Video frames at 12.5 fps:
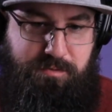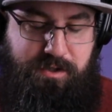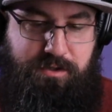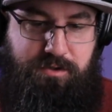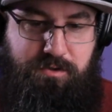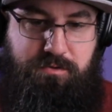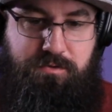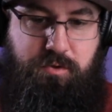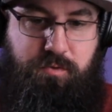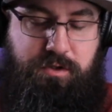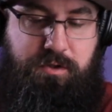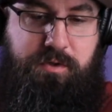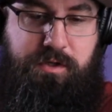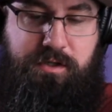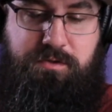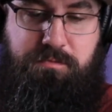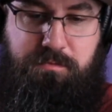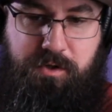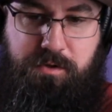man, you really put out
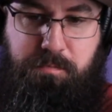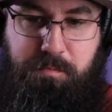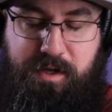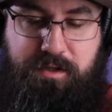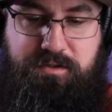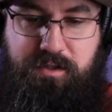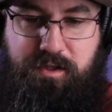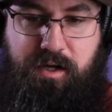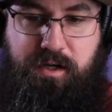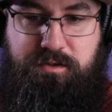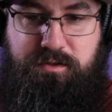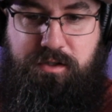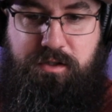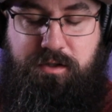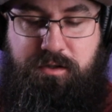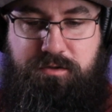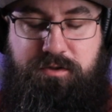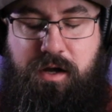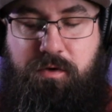some amazing content, and
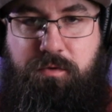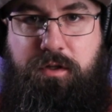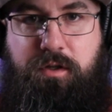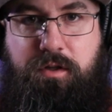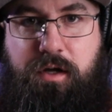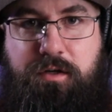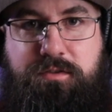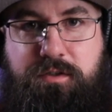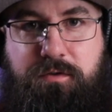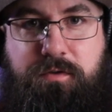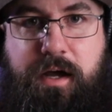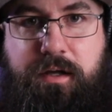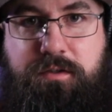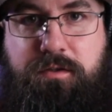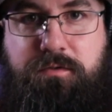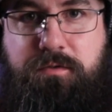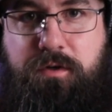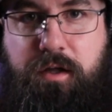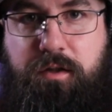there's not really a lot of stuff out there
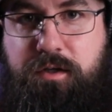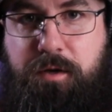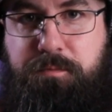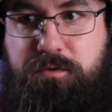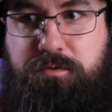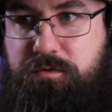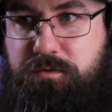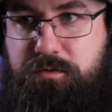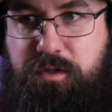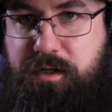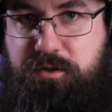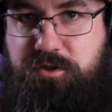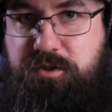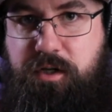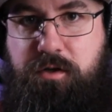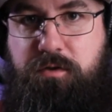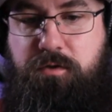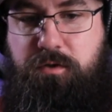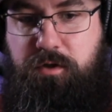for helicopters in
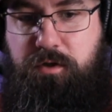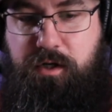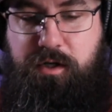general.